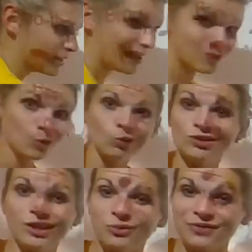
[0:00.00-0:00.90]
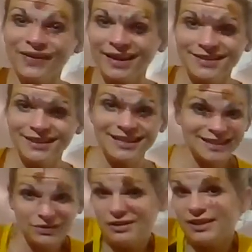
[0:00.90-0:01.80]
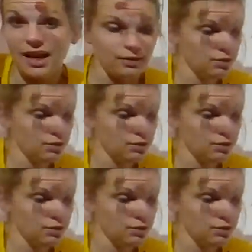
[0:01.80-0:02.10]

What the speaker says: I told you it was fast and easy. It was done. You